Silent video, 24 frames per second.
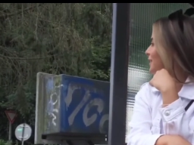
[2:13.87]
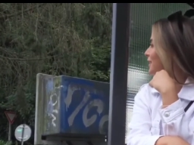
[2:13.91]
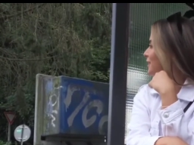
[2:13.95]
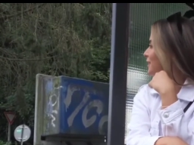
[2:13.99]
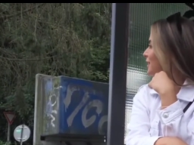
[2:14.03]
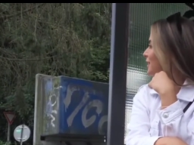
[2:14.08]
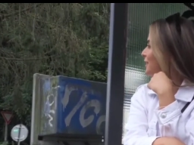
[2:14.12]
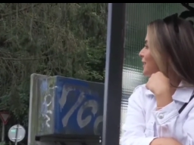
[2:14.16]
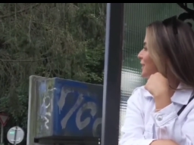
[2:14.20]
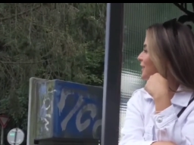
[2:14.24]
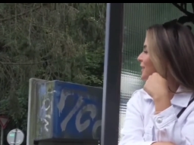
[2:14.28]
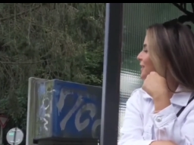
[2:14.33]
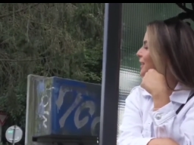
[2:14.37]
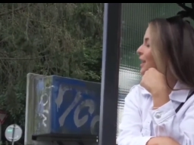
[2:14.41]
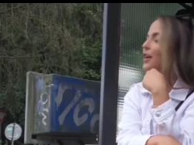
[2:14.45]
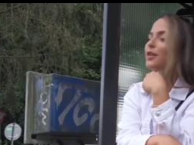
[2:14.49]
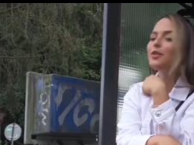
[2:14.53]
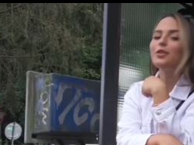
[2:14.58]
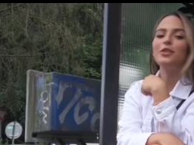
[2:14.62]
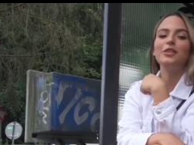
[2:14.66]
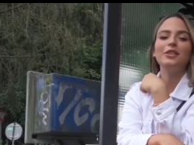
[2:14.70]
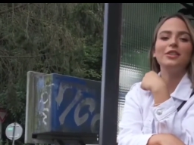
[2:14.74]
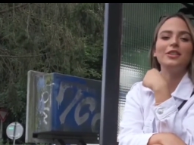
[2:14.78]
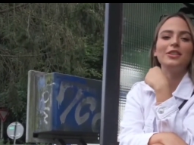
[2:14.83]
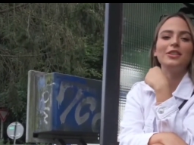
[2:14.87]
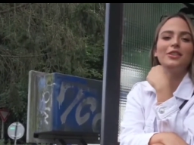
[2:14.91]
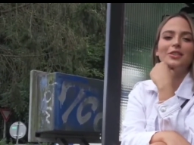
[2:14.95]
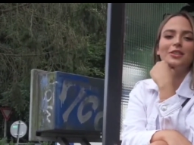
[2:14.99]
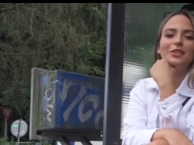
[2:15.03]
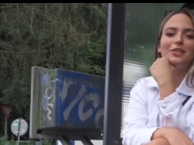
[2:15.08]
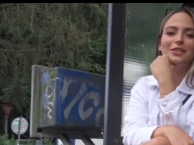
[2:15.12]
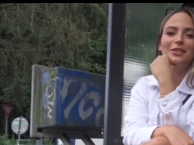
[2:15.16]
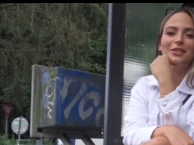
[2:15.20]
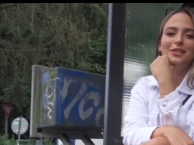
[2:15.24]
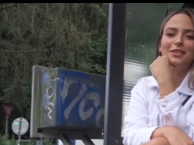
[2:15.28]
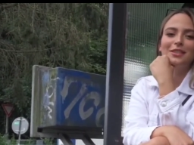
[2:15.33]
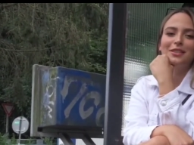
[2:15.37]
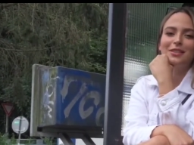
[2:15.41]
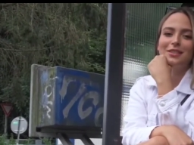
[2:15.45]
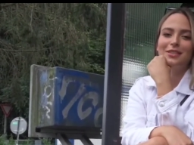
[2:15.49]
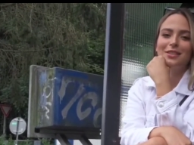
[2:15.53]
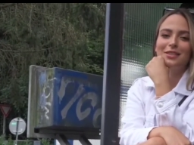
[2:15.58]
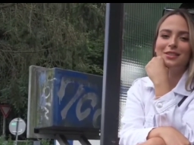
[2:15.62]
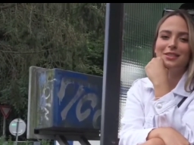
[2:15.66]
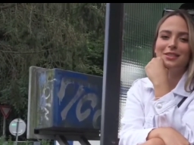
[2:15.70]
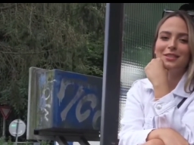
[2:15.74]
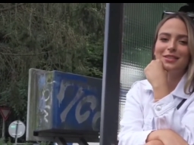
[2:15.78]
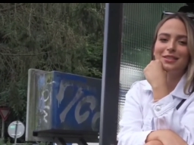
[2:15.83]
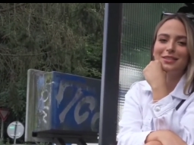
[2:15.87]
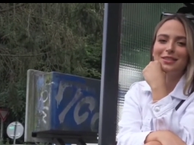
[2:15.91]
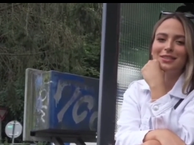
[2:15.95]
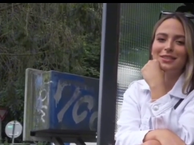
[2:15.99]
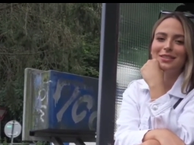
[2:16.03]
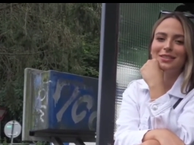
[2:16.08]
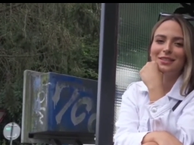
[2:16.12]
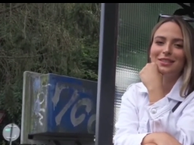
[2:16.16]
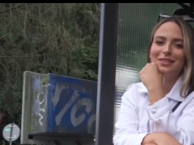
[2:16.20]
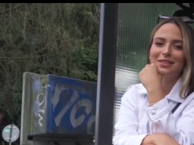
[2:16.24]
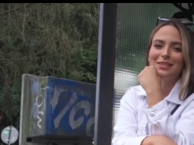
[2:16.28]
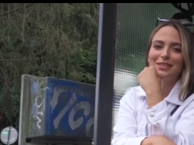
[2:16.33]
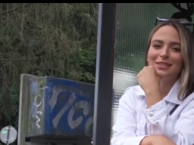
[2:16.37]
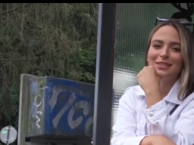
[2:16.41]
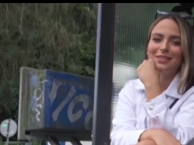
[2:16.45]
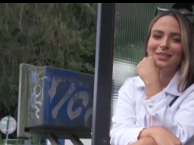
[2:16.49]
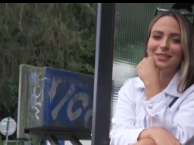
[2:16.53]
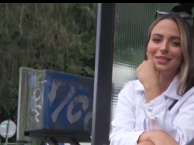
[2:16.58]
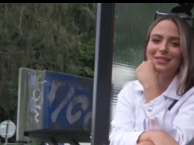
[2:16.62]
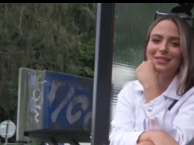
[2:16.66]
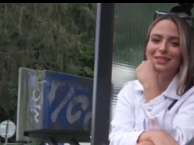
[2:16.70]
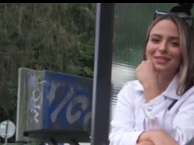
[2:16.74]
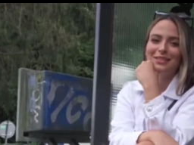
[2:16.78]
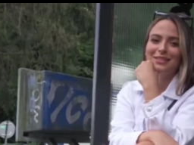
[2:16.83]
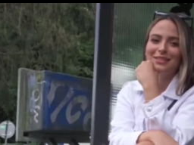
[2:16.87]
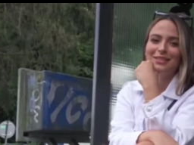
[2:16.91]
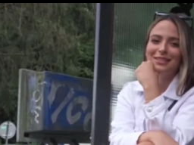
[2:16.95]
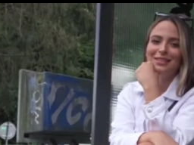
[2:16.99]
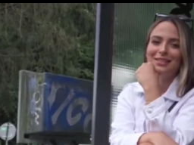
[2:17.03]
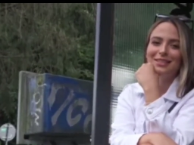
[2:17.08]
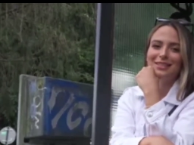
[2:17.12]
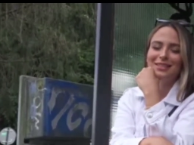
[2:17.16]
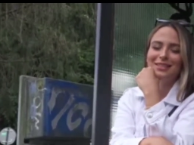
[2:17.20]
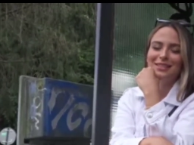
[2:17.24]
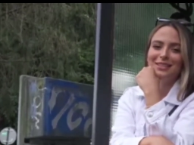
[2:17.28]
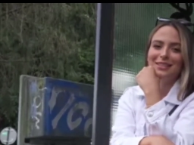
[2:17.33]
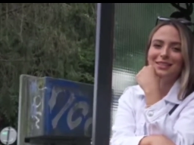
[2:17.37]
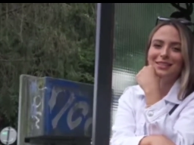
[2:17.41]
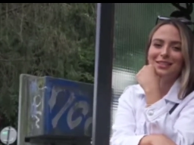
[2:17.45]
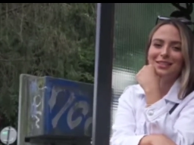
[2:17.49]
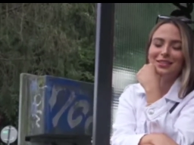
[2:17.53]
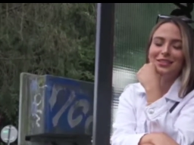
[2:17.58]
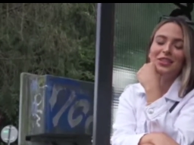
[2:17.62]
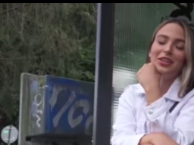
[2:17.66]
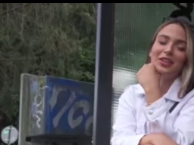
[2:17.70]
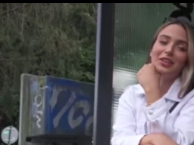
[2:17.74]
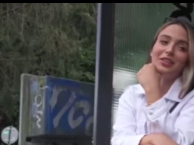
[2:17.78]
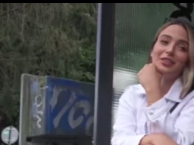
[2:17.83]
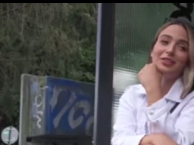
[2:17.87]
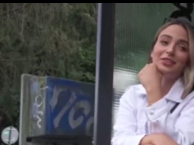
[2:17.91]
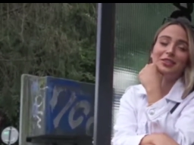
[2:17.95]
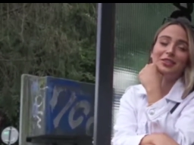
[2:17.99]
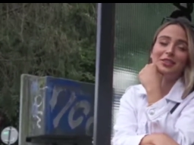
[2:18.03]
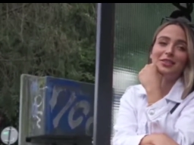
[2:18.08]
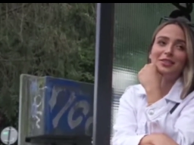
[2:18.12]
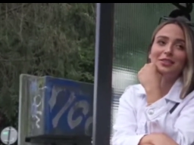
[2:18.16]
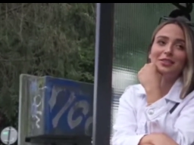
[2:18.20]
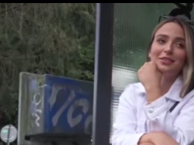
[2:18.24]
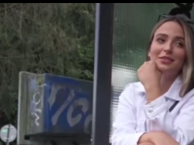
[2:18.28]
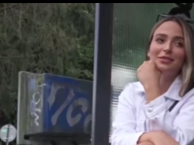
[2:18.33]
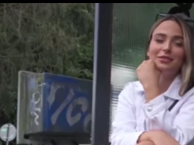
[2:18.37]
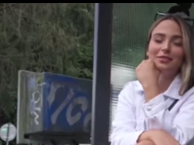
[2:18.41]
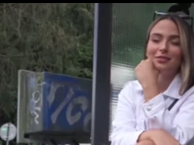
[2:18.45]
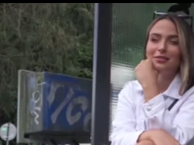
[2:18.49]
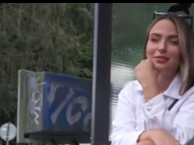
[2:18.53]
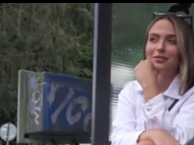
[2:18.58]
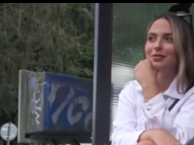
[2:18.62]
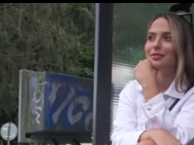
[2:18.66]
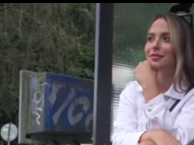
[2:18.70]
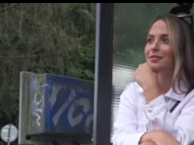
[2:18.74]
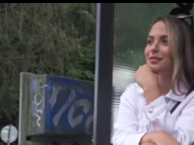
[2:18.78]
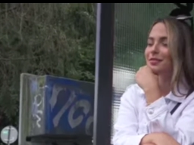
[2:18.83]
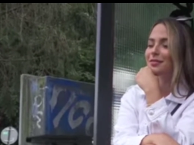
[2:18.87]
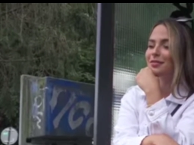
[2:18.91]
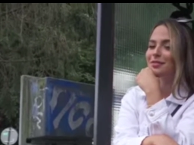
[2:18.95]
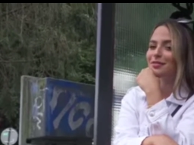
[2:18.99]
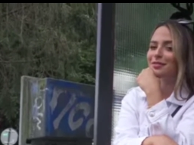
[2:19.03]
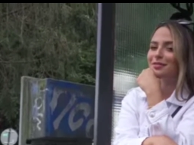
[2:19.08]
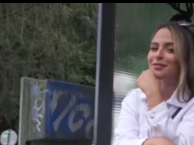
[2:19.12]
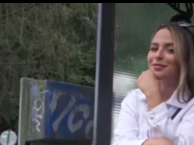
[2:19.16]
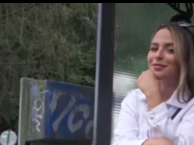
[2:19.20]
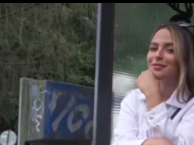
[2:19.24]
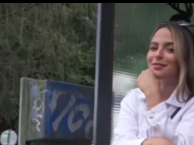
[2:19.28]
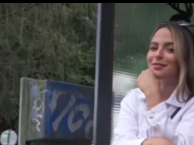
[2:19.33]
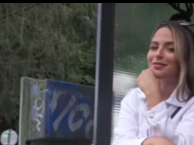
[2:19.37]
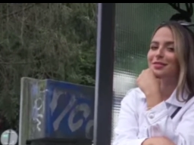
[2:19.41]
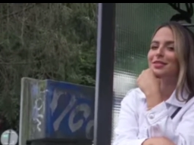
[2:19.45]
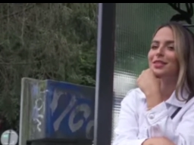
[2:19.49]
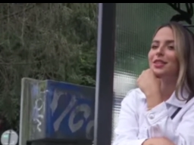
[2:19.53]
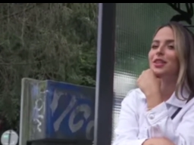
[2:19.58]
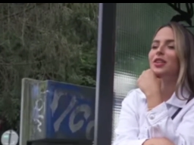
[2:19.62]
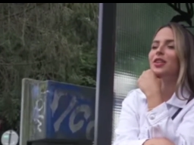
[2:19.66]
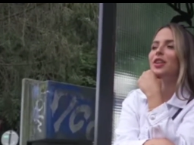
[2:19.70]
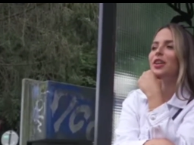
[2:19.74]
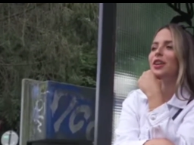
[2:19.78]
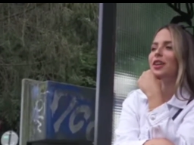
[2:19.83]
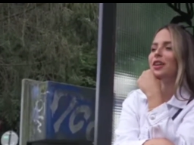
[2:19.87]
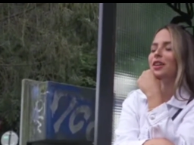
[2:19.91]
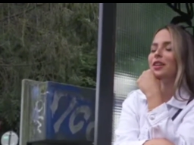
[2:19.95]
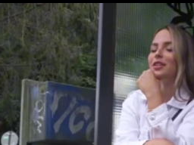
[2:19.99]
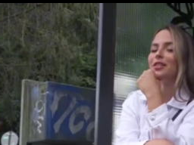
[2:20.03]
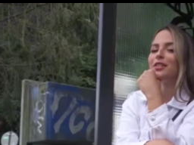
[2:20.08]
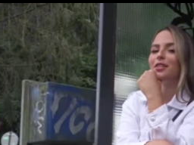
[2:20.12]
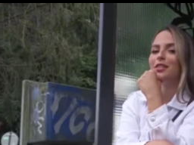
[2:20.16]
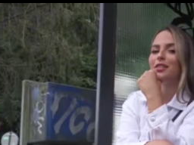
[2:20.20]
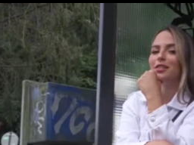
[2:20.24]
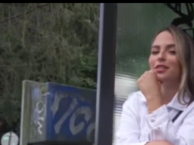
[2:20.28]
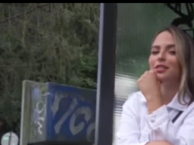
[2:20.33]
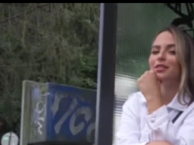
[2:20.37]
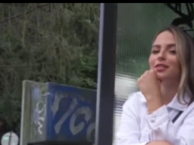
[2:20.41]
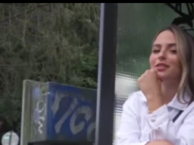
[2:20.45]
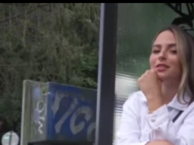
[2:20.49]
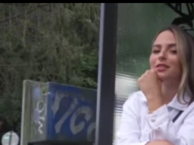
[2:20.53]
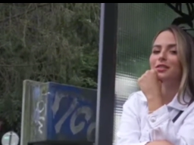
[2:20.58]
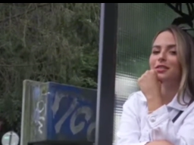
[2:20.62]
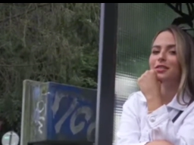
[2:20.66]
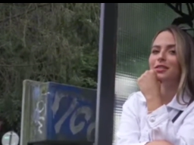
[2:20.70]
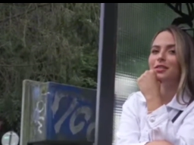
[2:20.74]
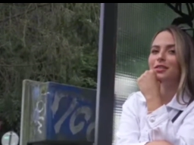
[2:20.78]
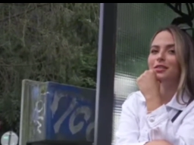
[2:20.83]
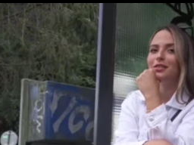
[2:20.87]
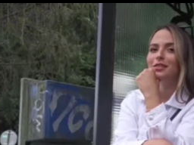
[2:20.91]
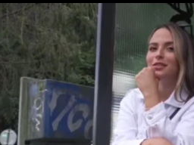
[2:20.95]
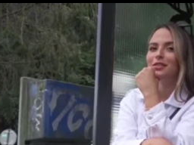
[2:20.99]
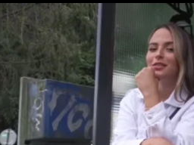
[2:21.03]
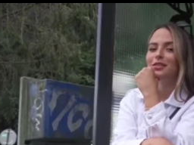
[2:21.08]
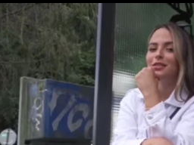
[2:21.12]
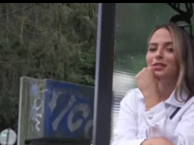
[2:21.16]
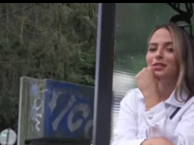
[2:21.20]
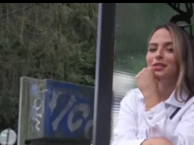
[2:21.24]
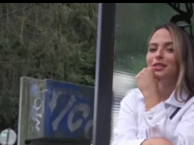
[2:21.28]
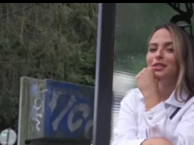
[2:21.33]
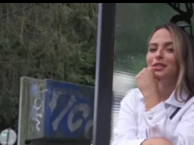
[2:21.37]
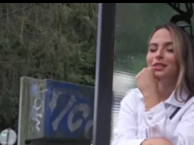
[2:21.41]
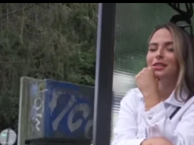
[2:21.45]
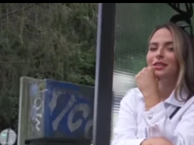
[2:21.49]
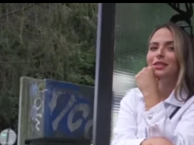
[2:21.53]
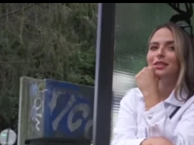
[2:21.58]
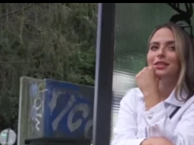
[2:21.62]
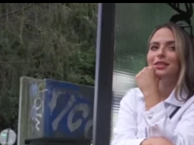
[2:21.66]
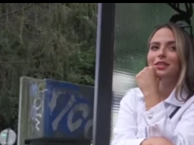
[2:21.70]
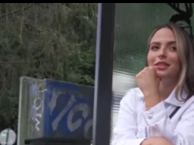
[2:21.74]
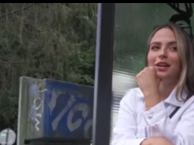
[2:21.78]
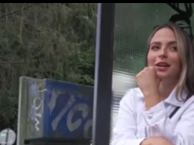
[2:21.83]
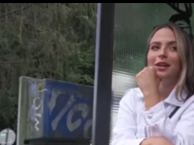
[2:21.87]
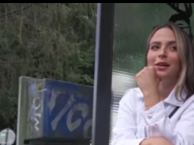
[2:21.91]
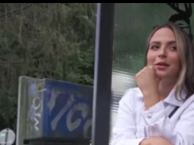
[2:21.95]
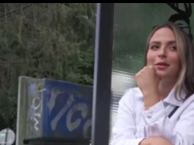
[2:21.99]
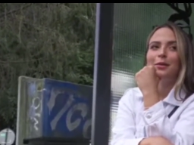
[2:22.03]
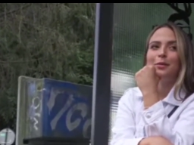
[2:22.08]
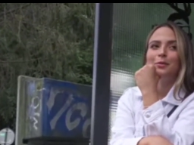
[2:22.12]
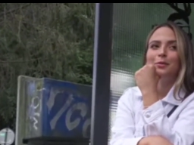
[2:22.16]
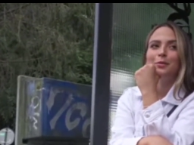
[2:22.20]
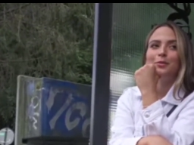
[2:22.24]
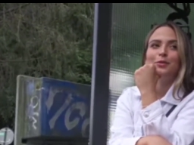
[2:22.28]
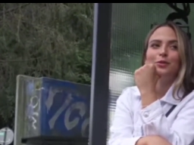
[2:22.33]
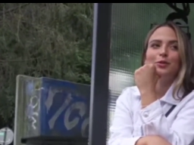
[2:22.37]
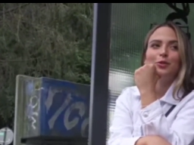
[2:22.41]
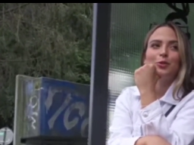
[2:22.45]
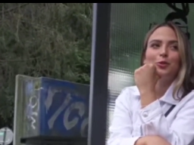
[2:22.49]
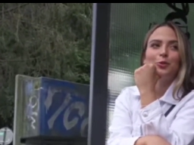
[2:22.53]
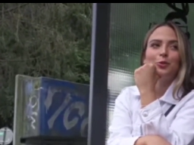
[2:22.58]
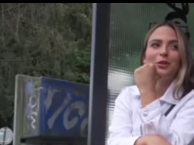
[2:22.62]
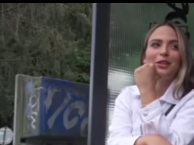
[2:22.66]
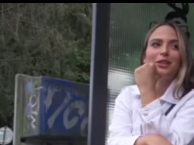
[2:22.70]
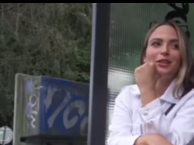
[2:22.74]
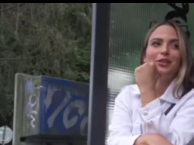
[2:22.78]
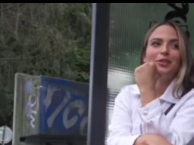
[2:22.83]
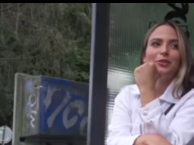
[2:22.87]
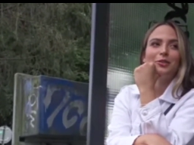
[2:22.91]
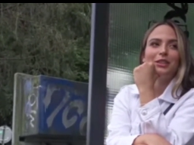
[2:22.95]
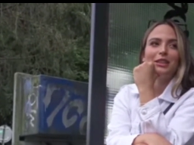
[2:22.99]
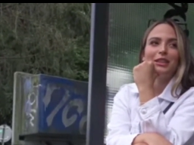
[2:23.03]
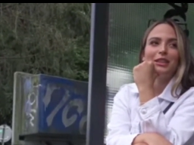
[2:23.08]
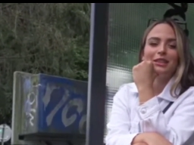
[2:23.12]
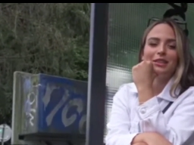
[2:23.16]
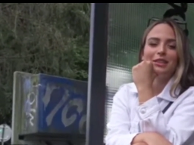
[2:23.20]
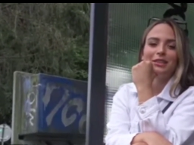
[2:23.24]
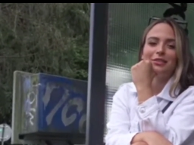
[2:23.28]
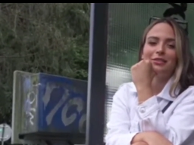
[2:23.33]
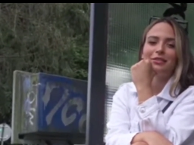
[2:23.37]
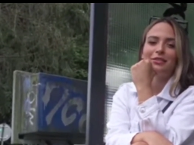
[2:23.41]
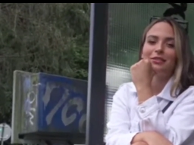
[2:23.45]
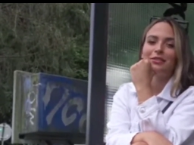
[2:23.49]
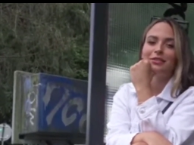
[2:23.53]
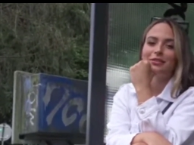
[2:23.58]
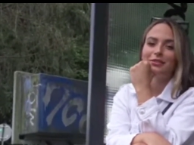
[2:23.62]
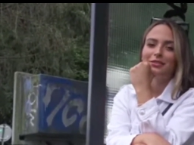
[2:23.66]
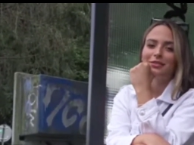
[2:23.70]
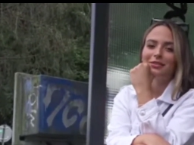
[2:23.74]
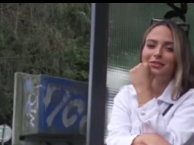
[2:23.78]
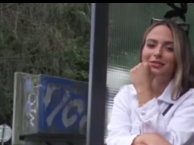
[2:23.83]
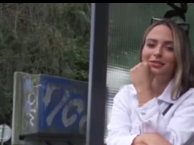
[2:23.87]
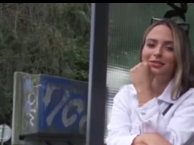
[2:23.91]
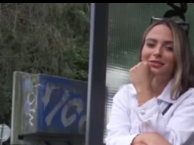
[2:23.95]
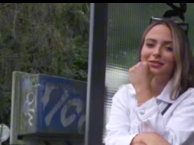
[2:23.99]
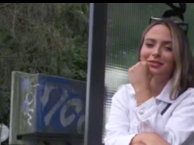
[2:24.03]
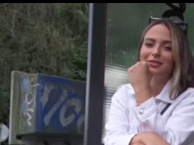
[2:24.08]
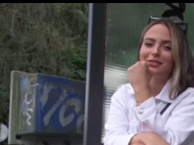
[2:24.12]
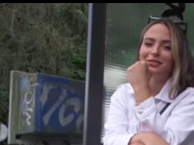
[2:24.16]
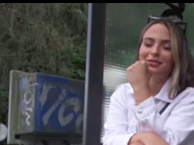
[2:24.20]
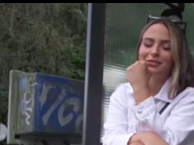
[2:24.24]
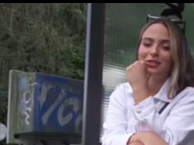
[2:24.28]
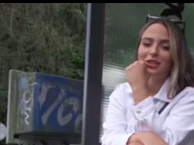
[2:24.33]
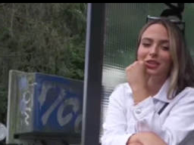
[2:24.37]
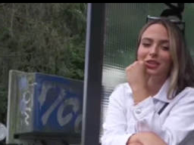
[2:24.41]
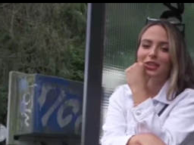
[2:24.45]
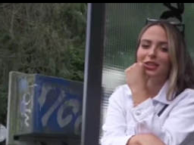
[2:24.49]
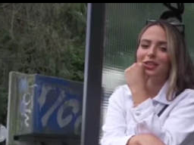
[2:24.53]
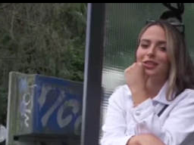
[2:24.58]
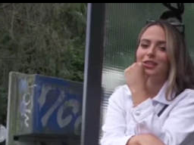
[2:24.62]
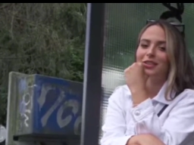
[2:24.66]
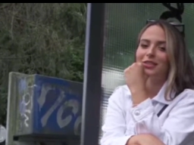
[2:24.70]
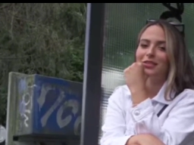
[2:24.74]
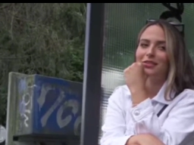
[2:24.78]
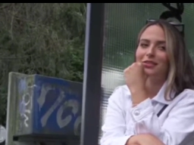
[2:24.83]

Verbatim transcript: What? How old are you? Is it important? Yes. I'm 35. Okay. And you? Um, 23. 23? Yeah.